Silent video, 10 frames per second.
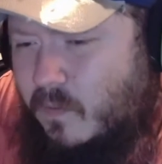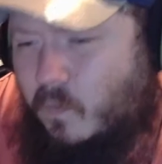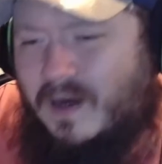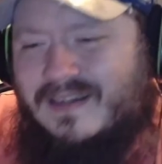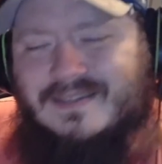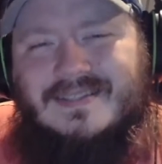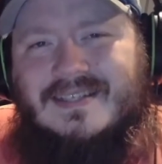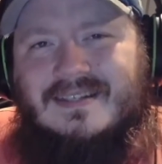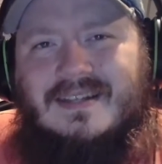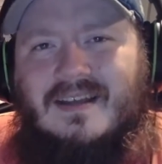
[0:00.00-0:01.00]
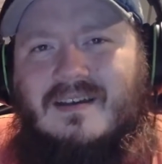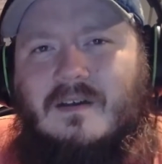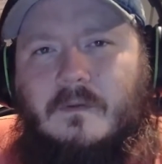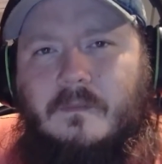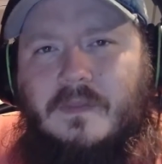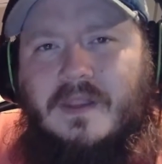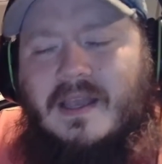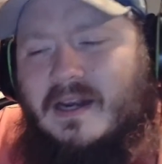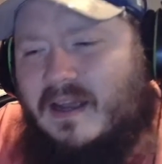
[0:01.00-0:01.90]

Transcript: where I can sit down and